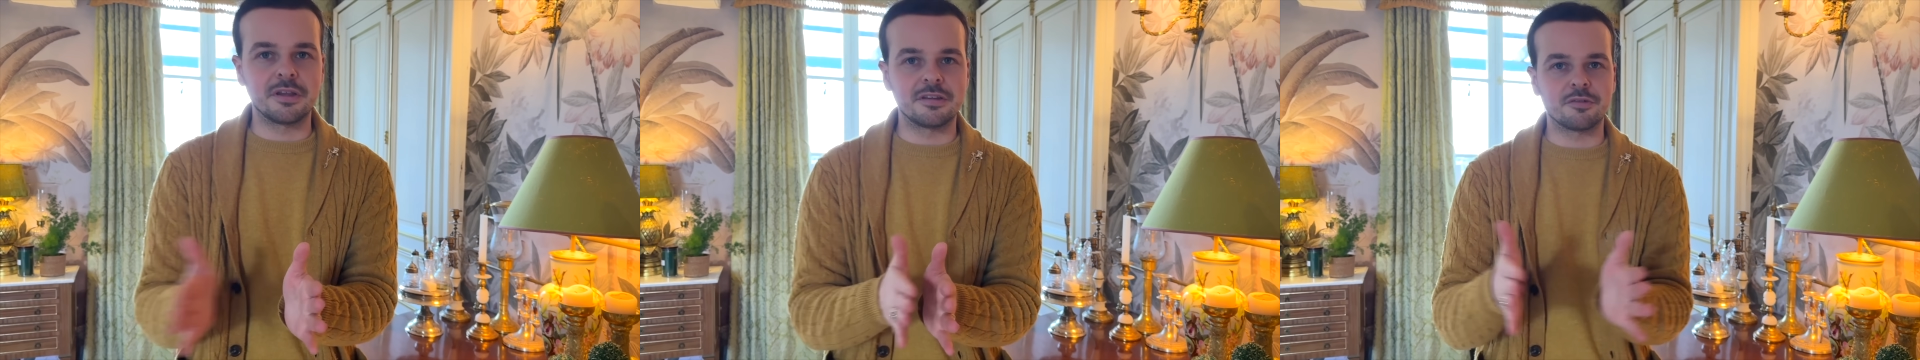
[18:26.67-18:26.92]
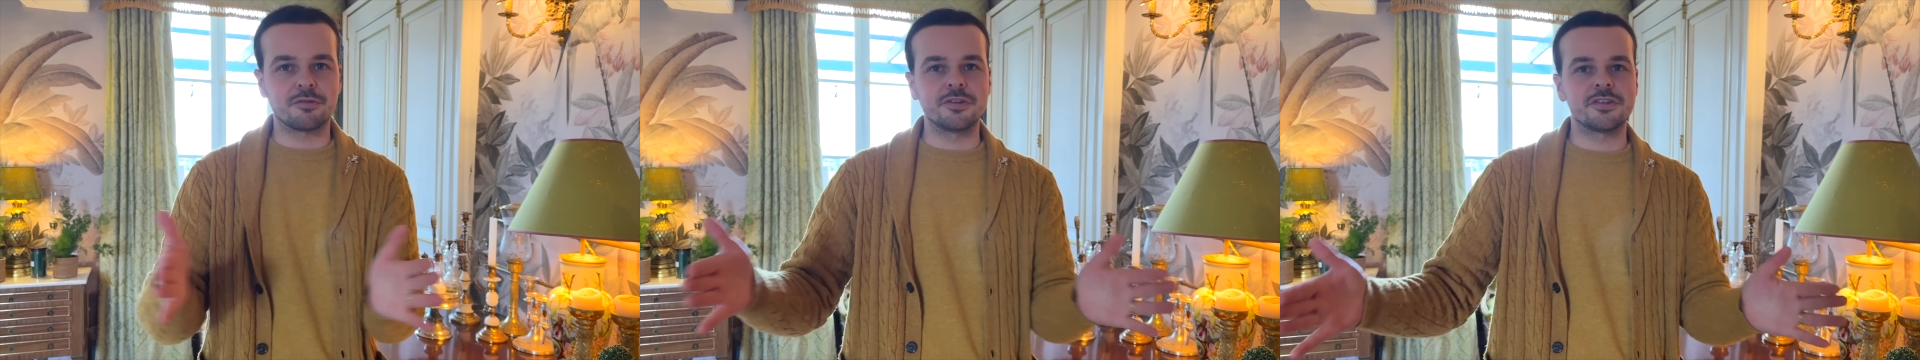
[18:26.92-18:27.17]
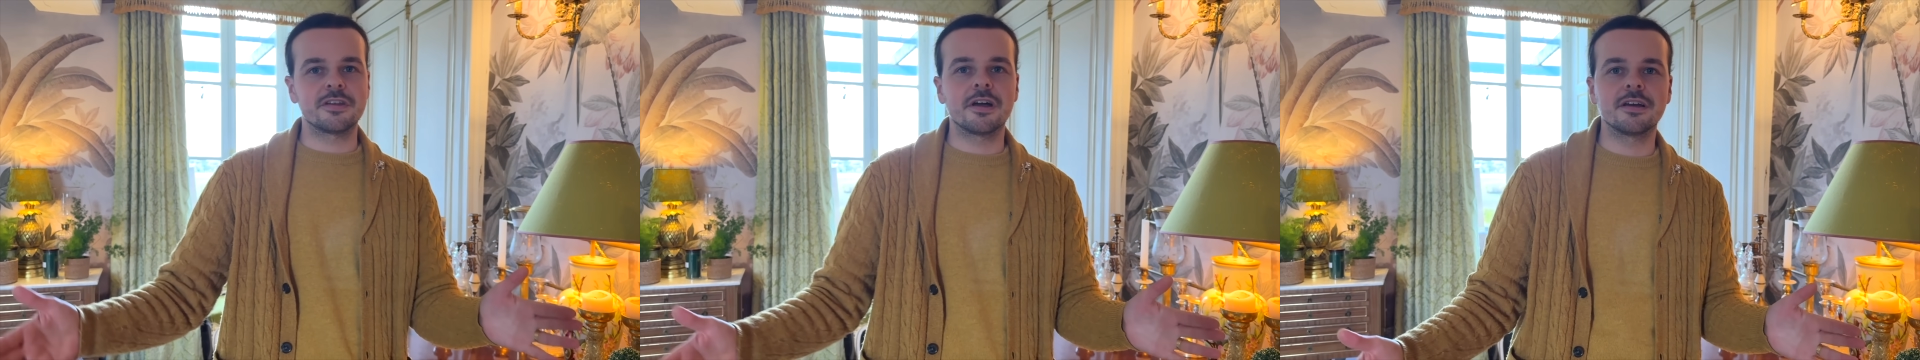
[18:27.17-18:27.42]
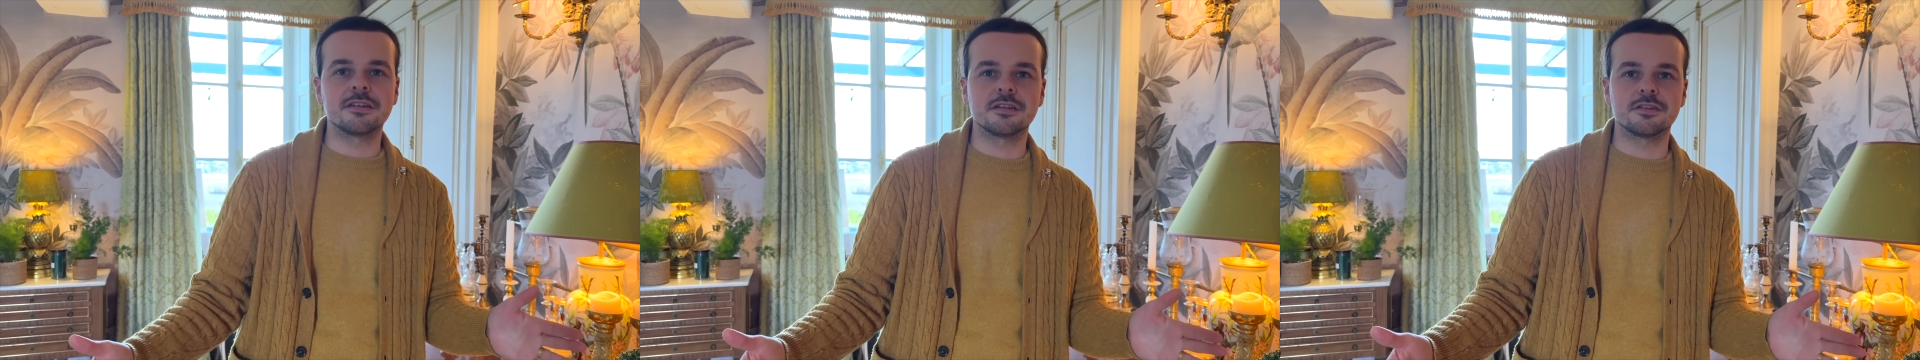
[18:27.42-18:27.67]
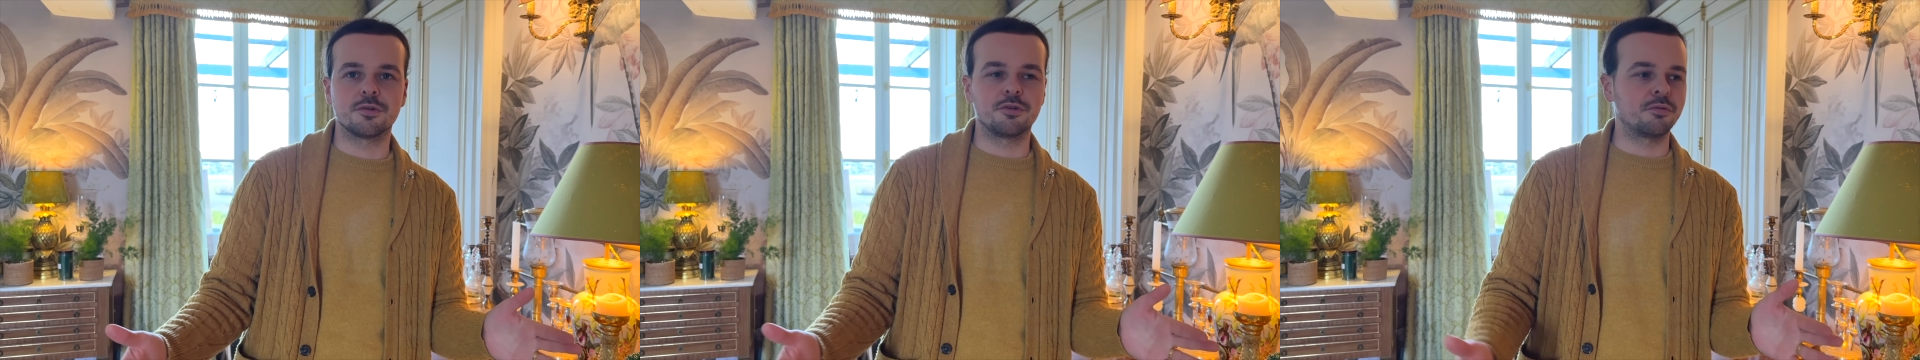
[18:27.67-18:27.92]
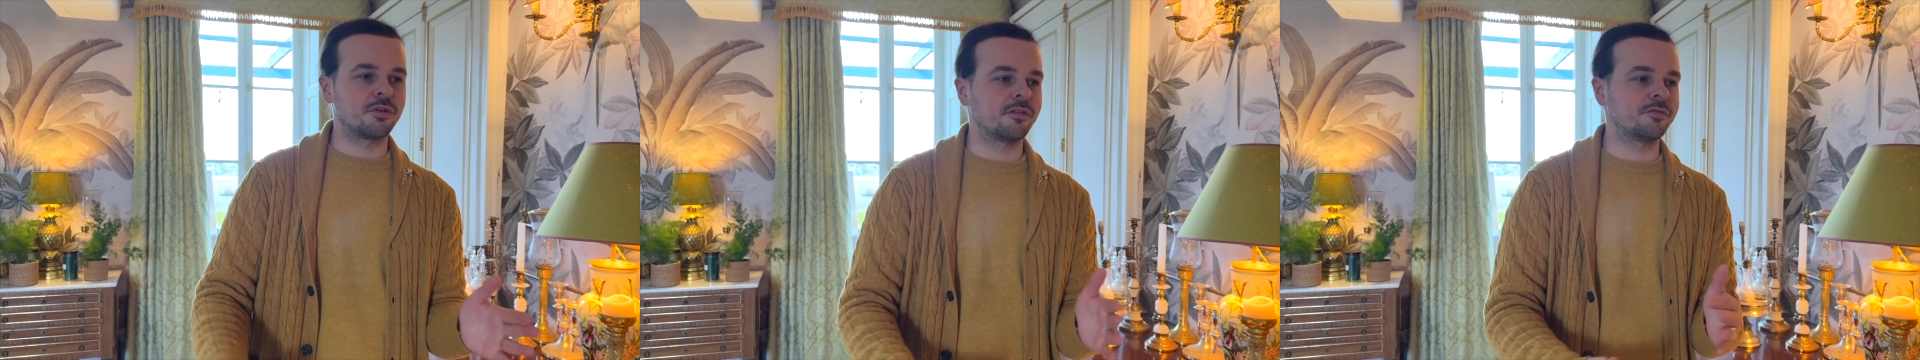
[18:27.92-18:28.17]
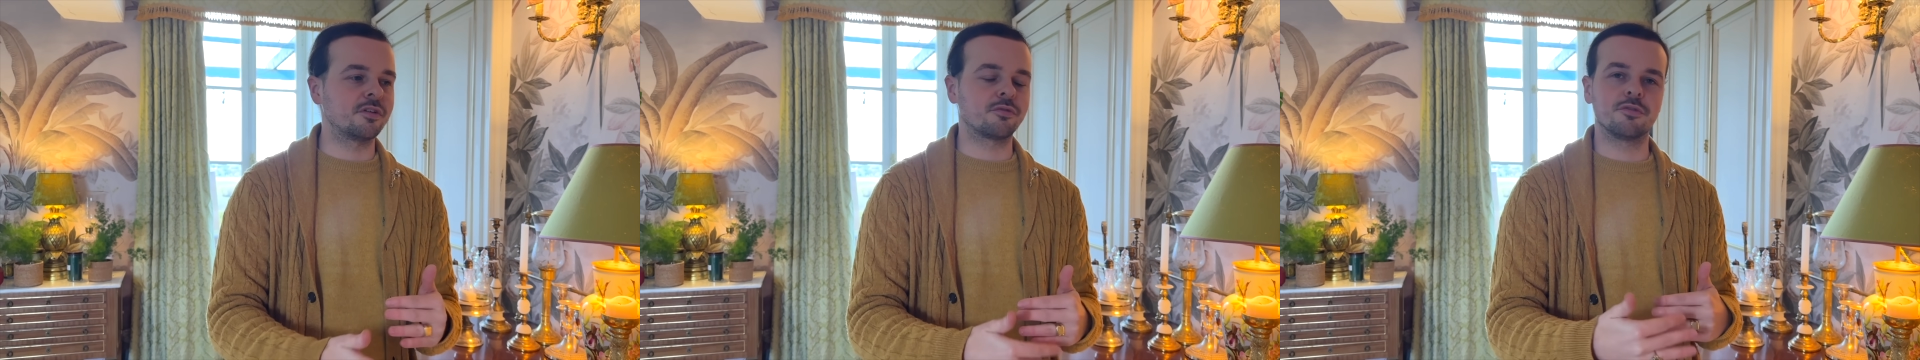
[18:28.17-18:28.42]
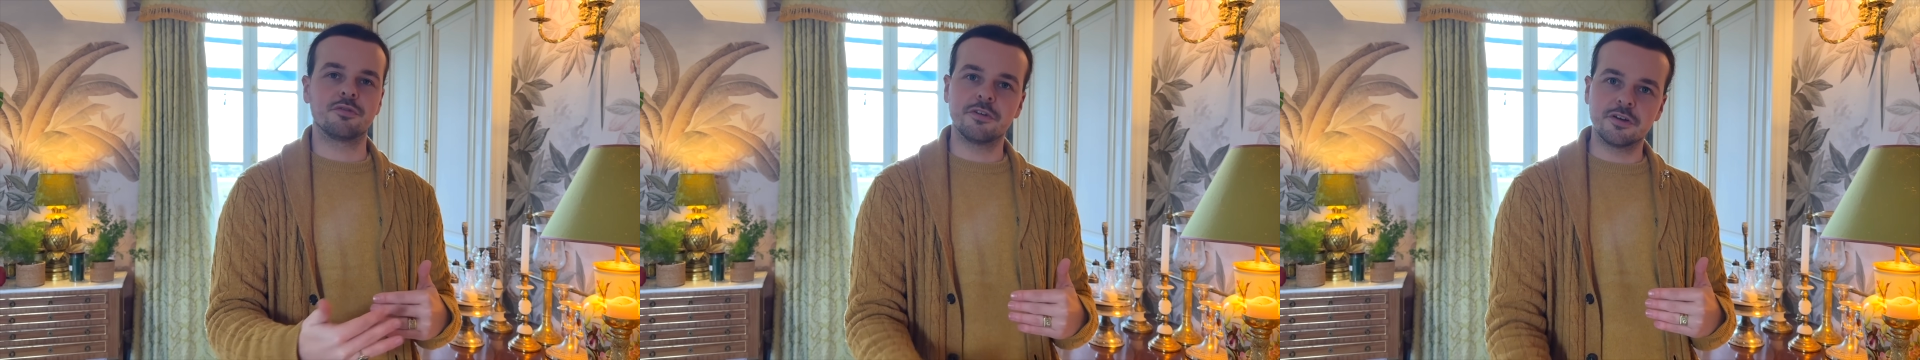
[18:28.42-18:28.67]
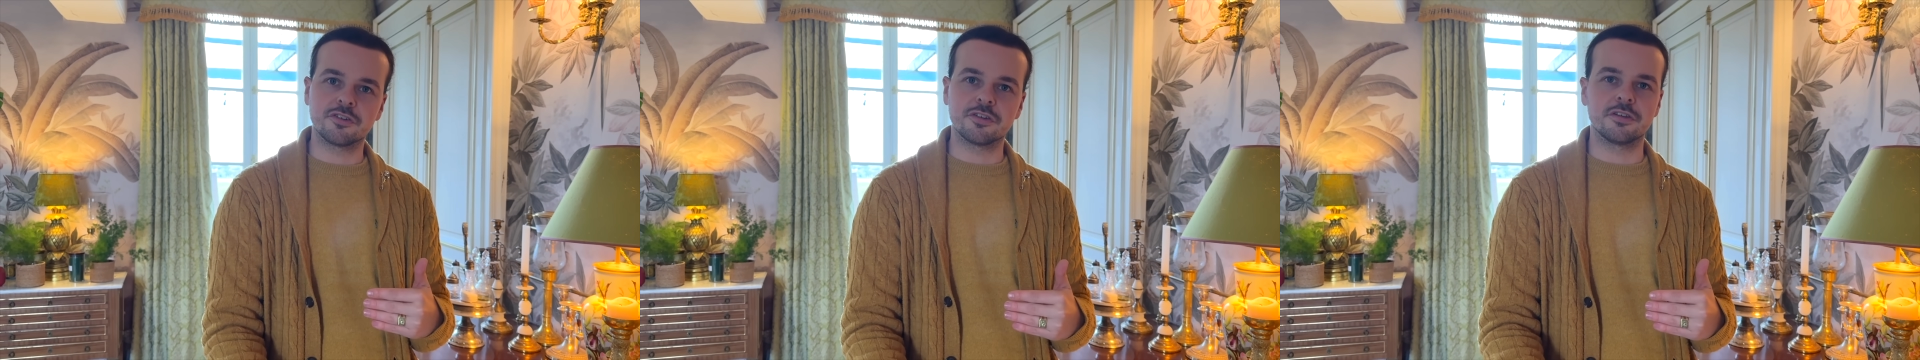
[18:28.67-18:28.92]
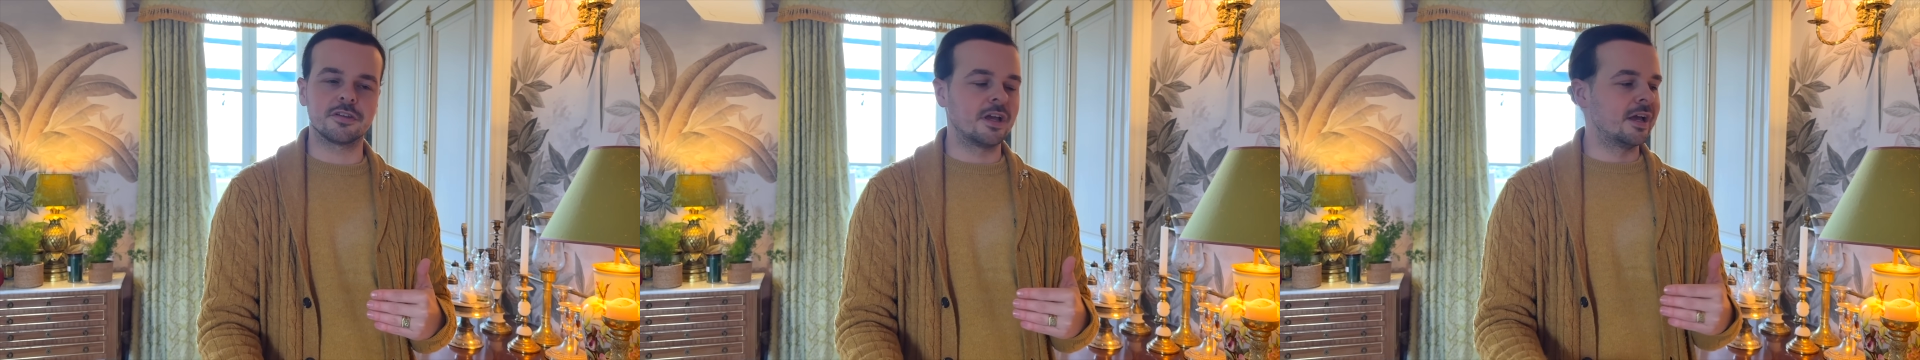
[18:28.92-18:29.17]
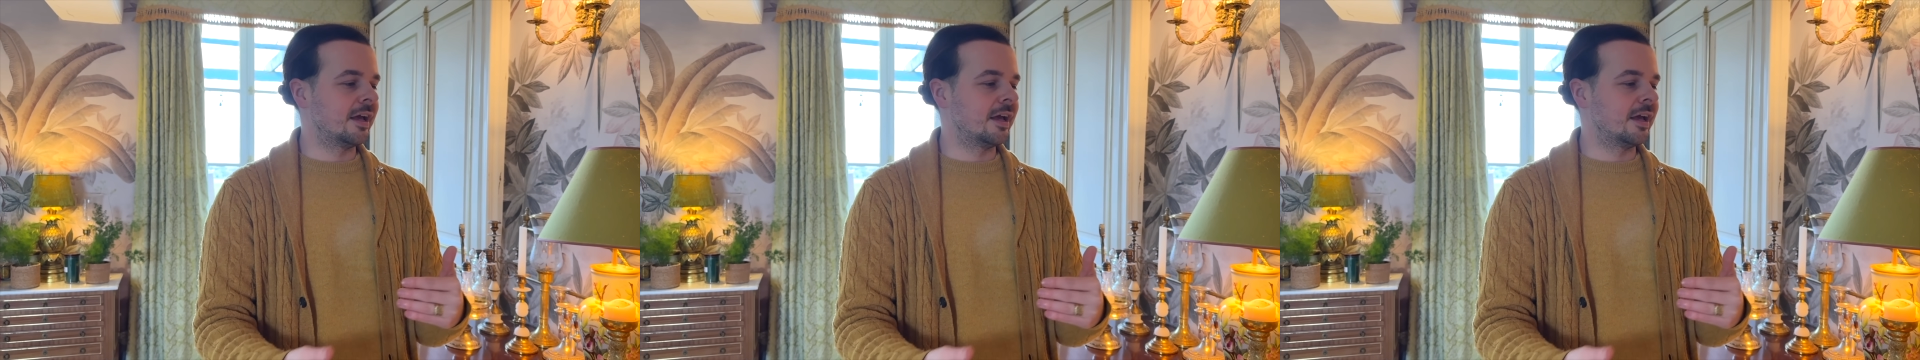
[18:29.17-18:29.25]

different sizes or you want to have different functions.